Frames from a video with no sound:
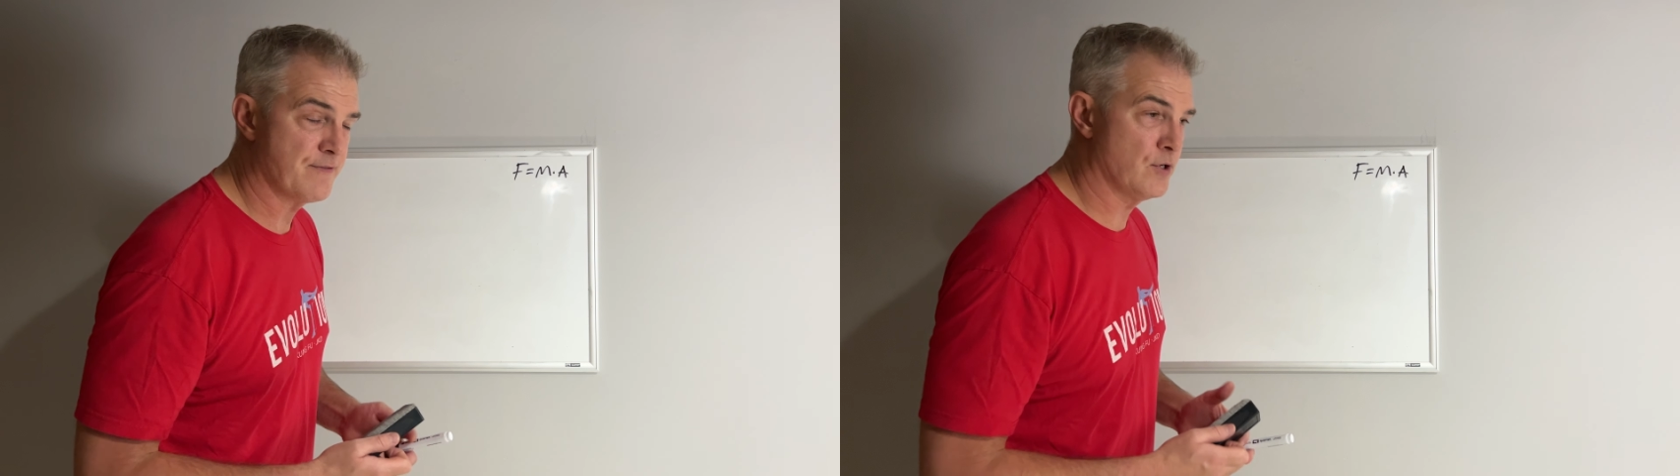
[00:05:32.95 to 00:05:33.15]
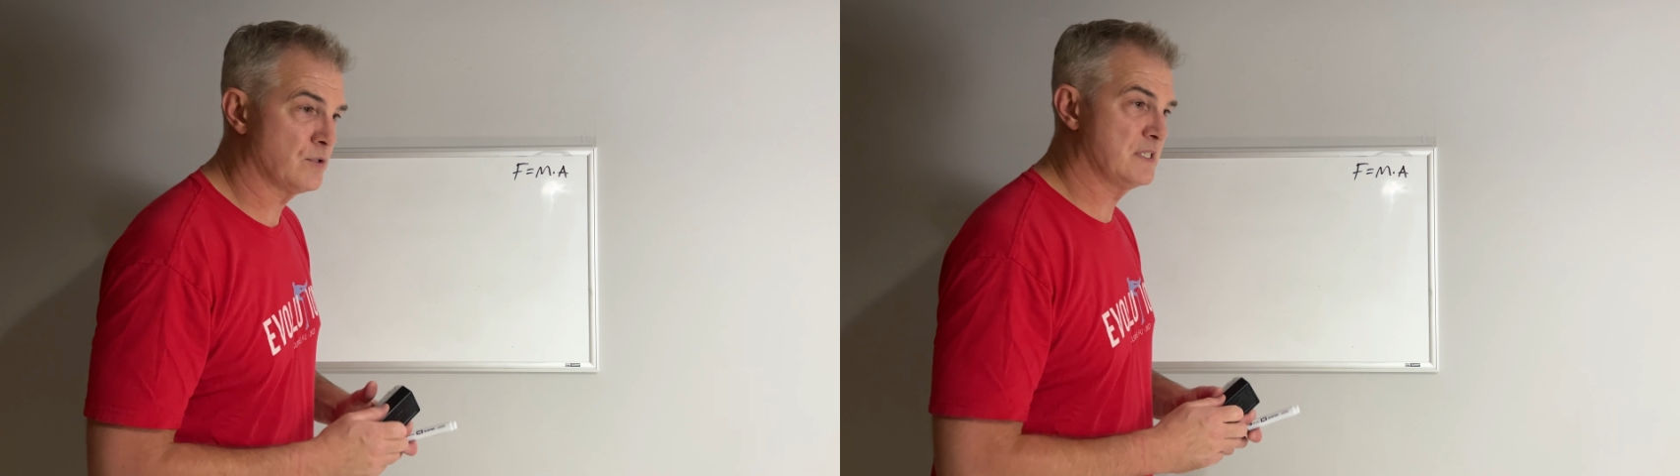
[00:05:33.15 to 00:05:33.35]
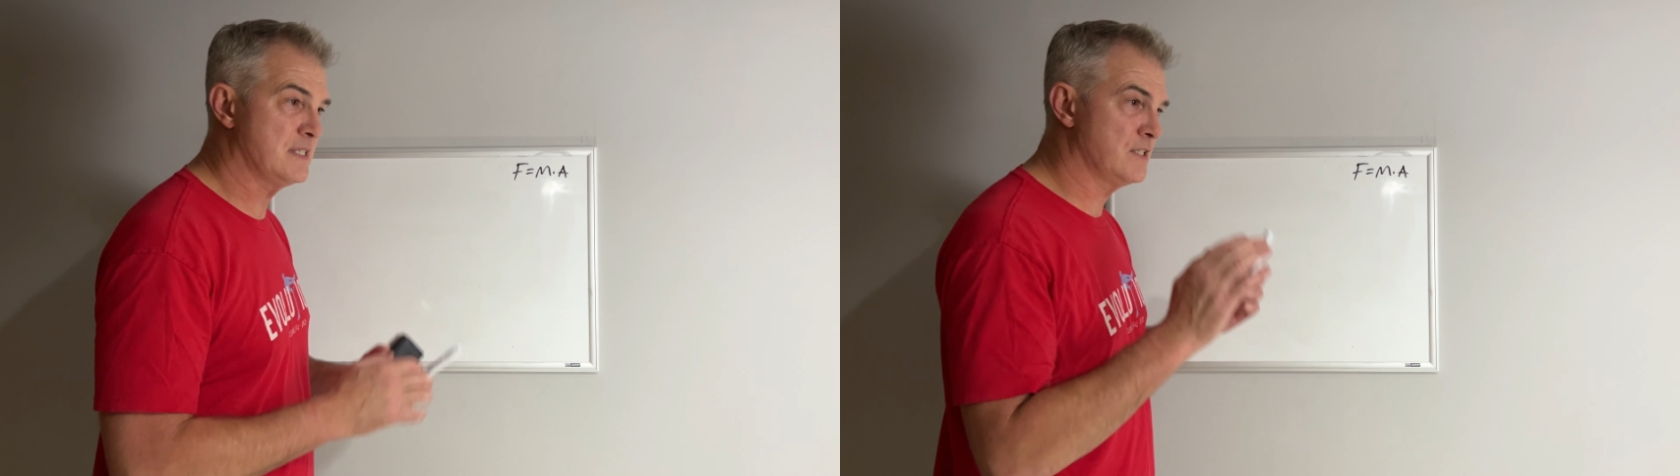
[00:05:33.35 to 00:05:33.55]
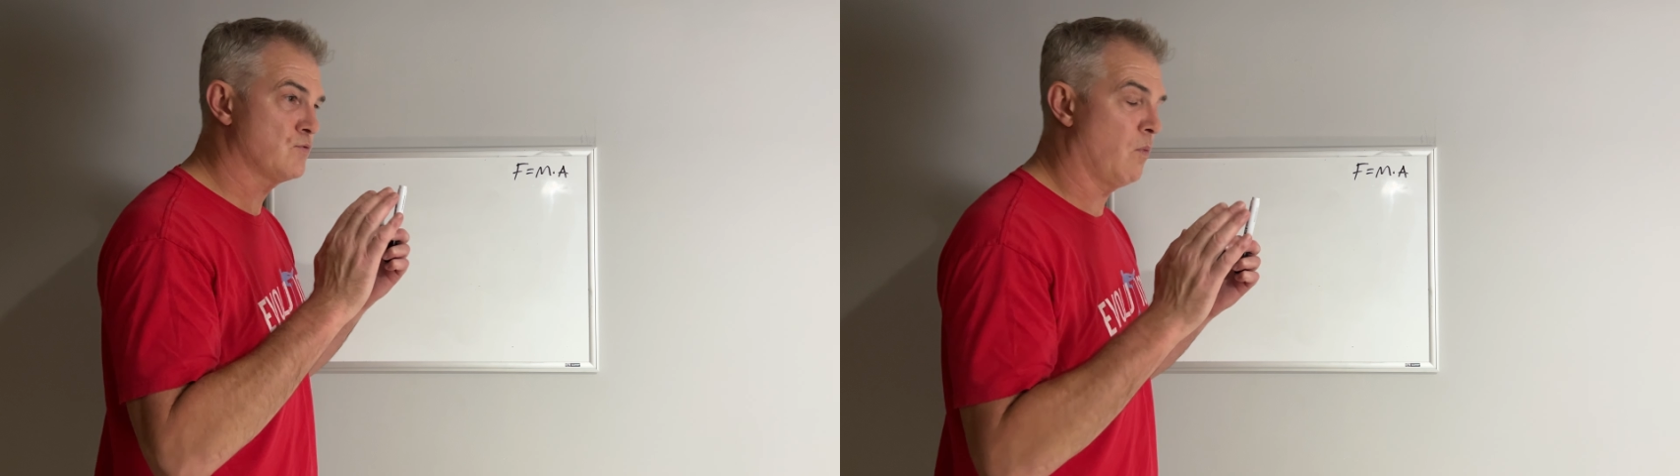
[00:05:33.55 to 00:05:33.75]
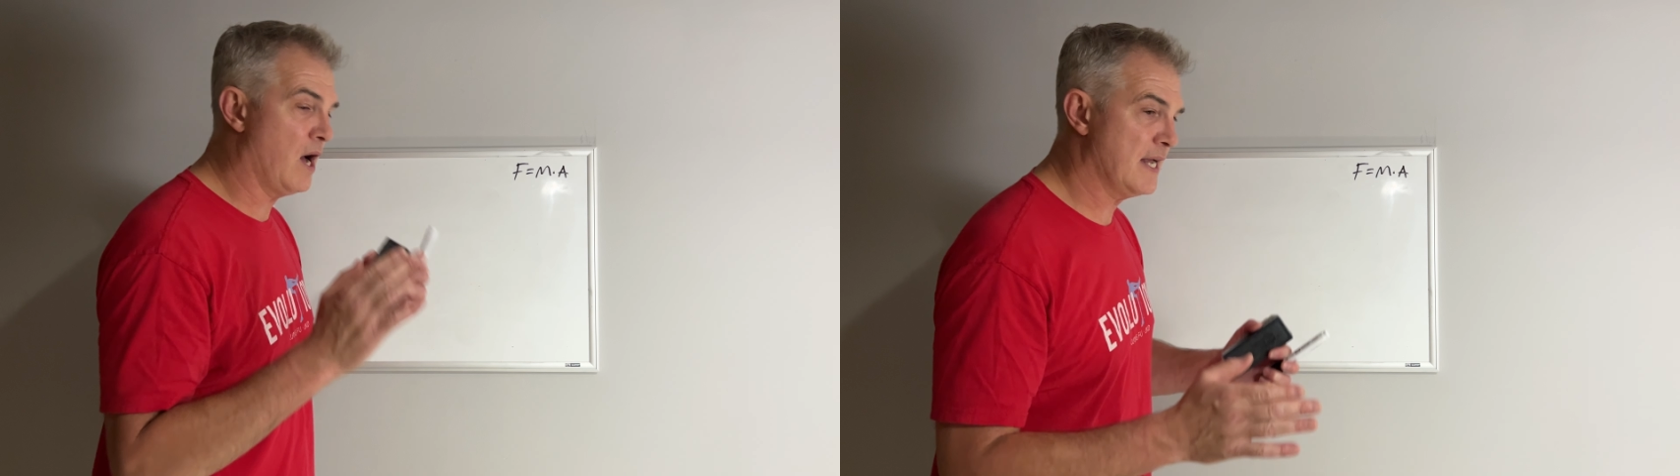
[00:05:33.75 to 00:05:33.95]
folks, this is
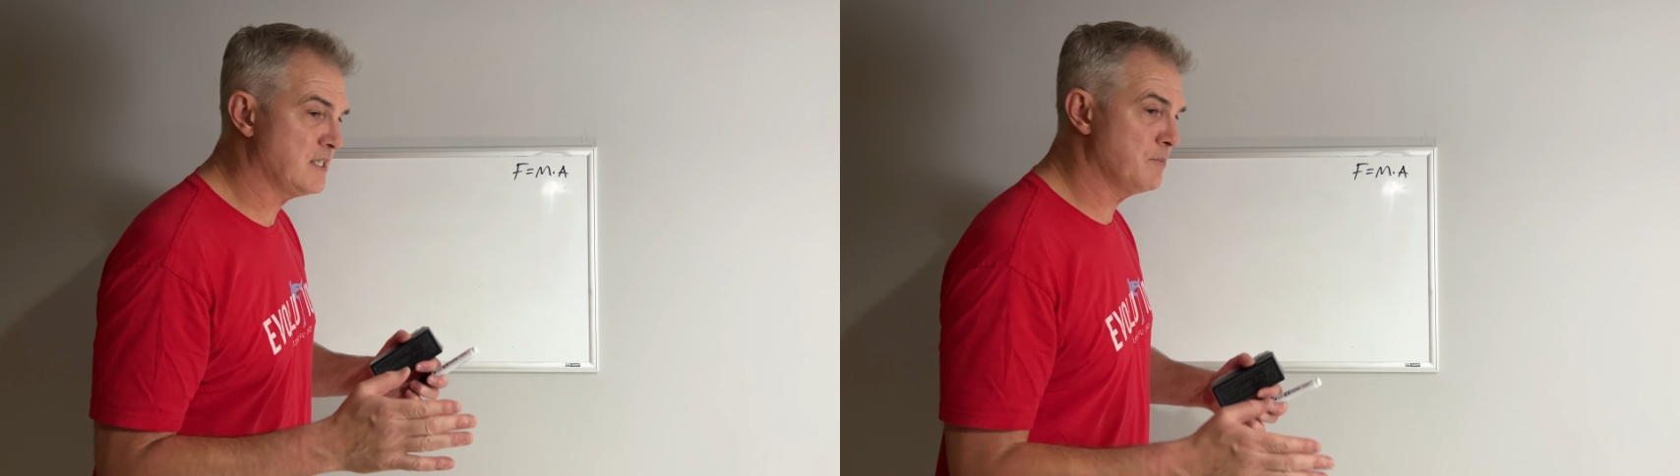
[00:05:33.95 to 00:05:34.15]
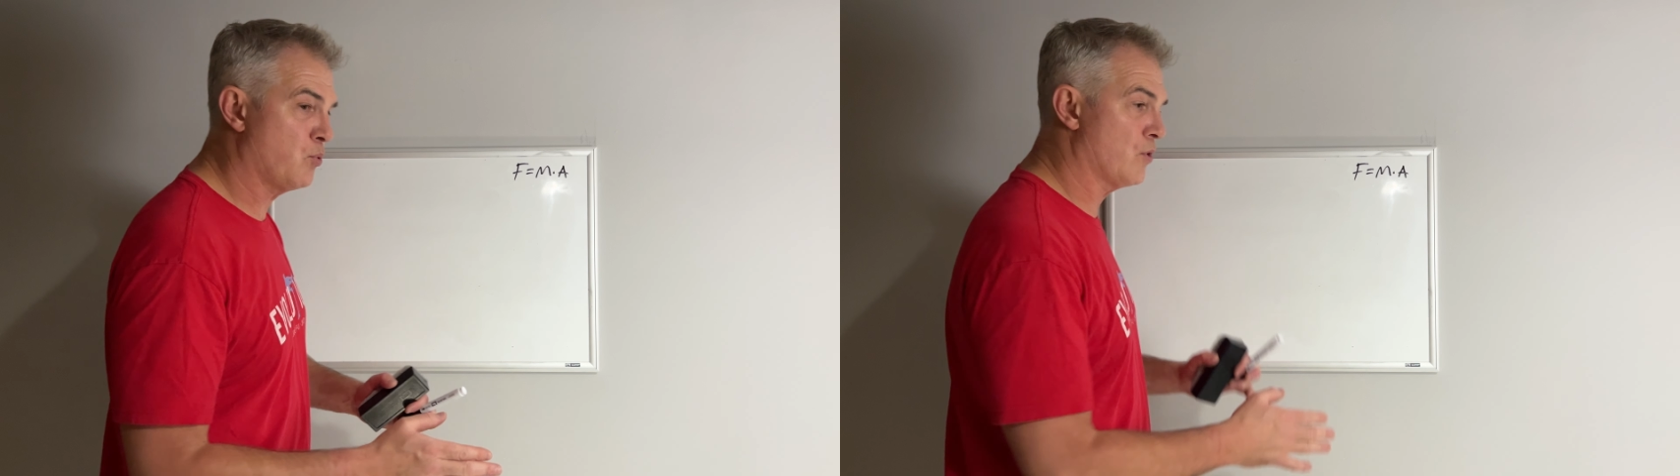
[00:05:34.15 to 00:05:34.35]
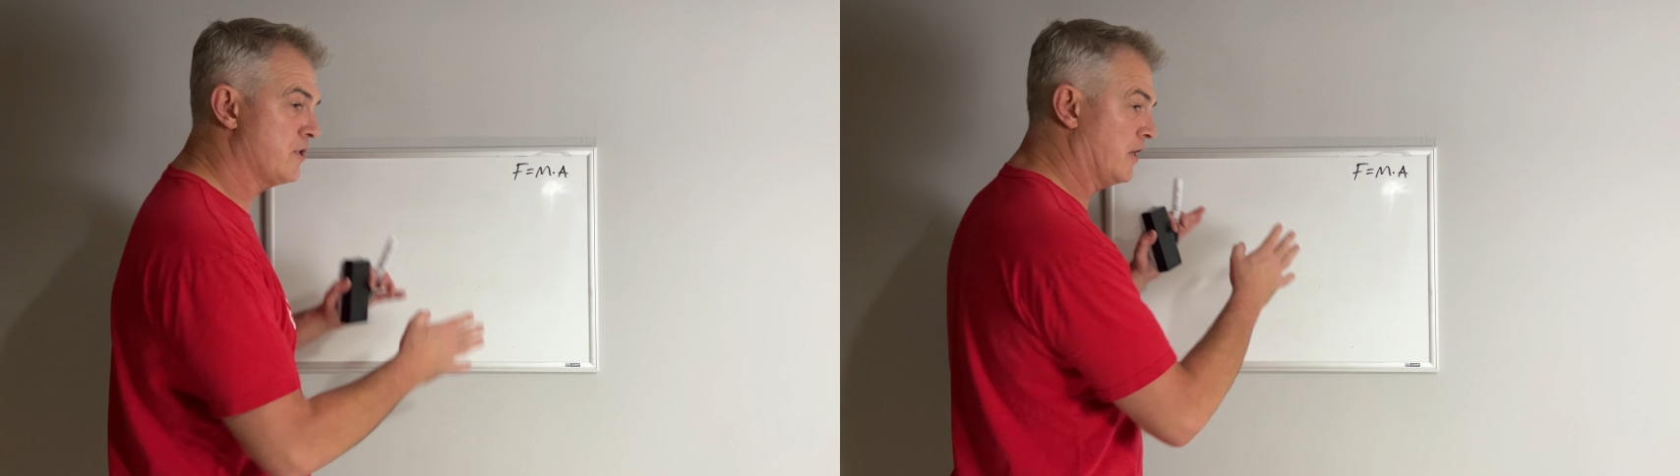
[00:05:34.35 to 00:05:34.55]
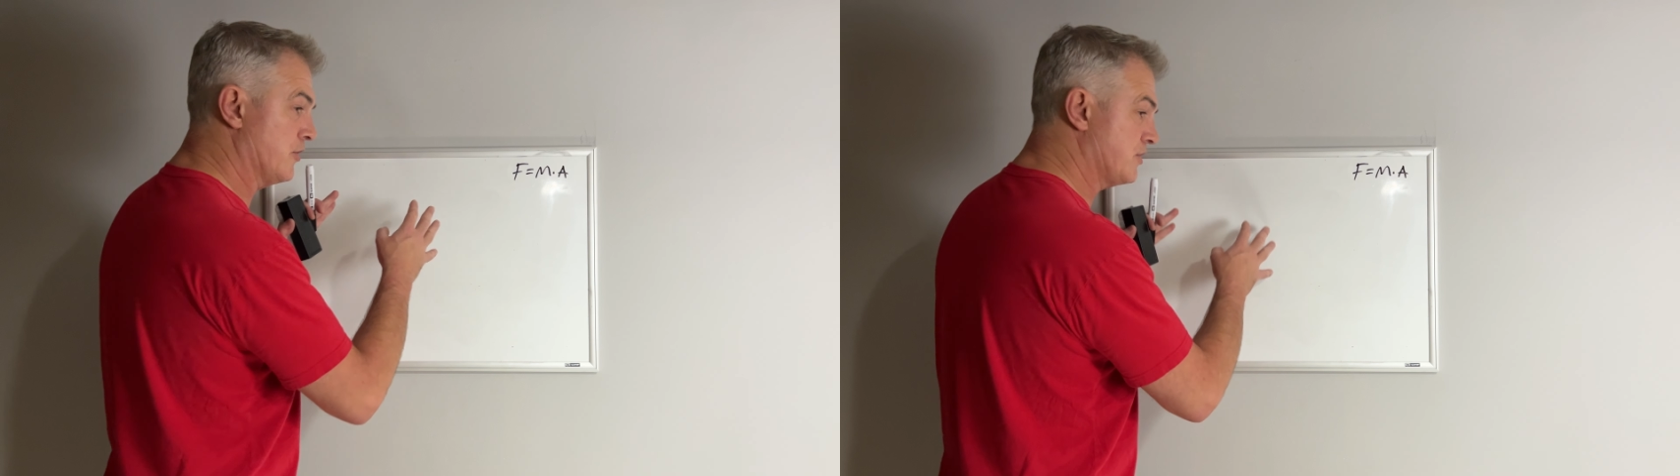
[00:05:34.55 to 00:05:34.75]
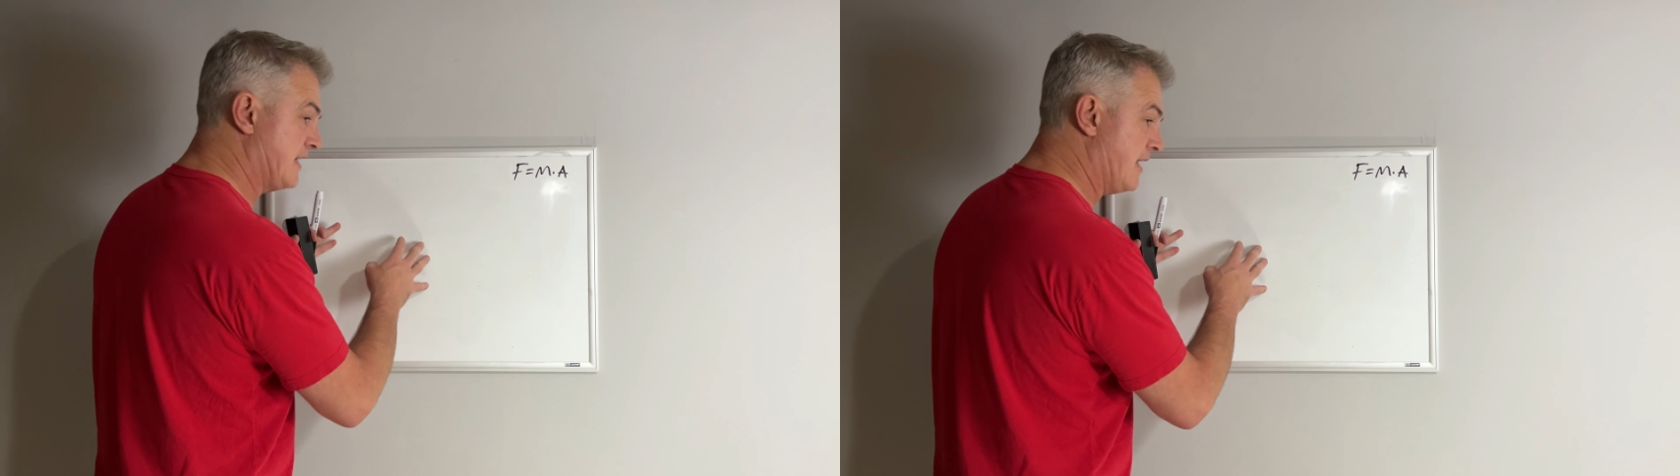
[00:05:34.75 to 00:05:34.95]
why it's important to
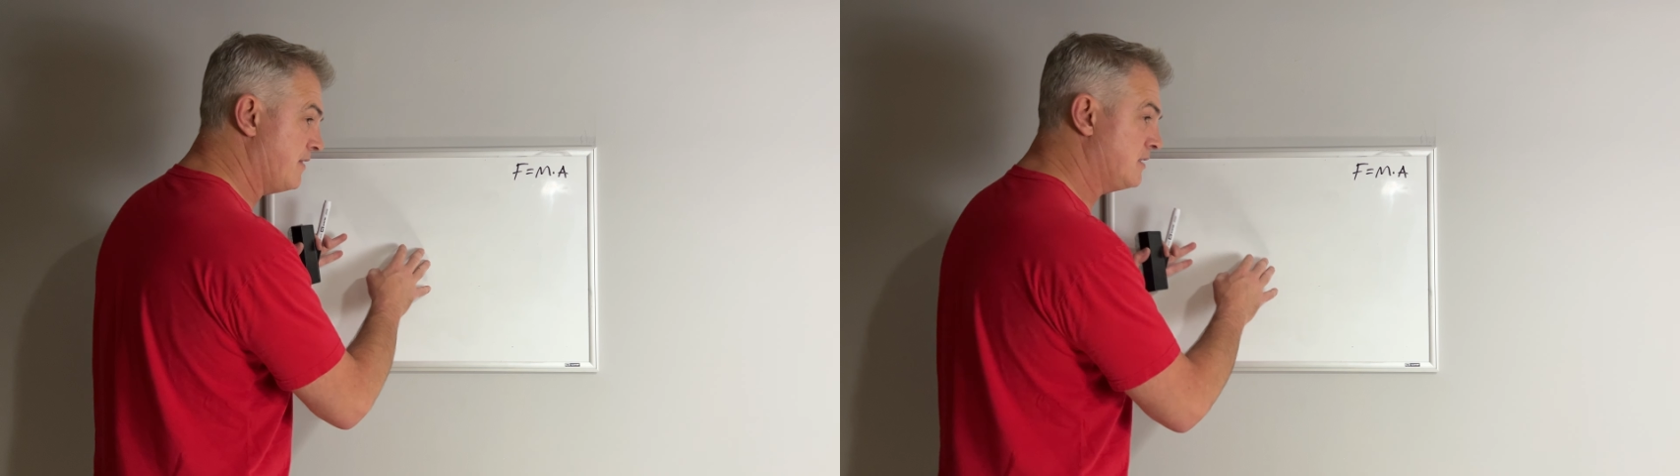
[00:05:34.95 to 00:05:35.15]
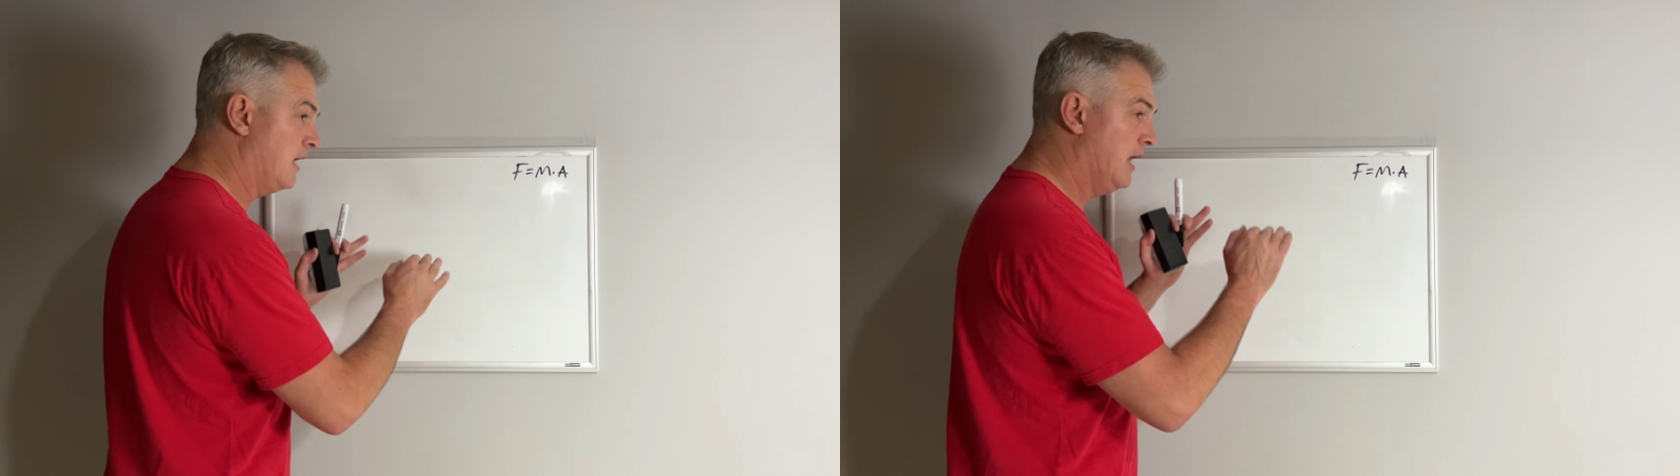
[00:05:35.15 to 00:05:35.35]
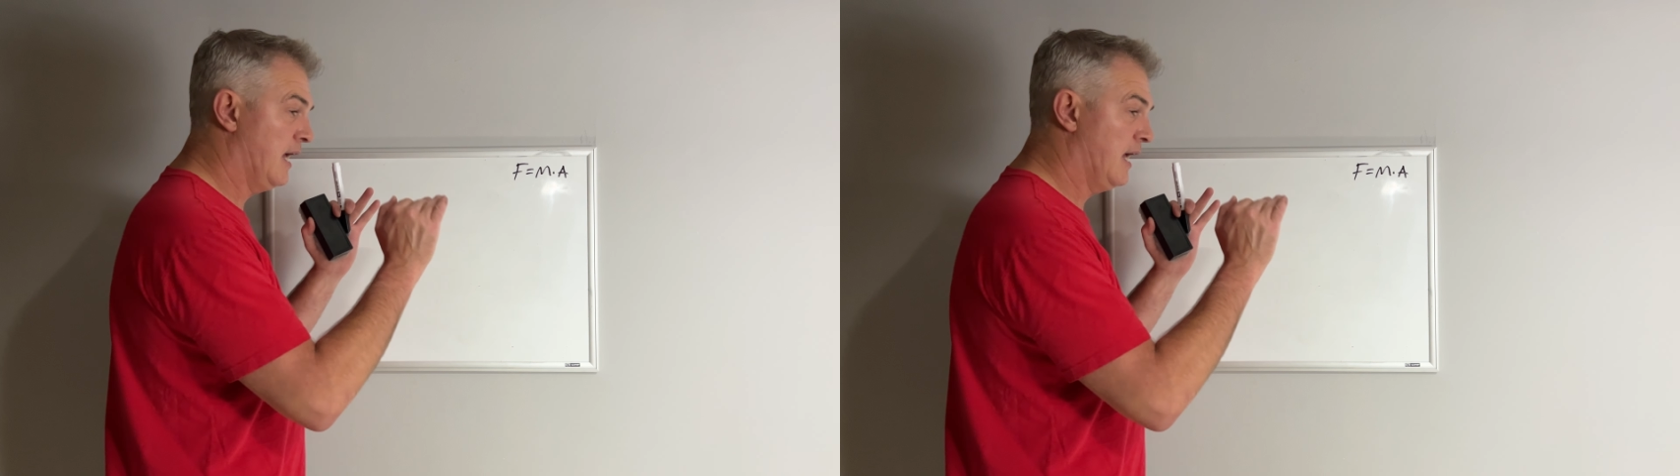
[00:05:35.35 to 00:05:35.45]
understand this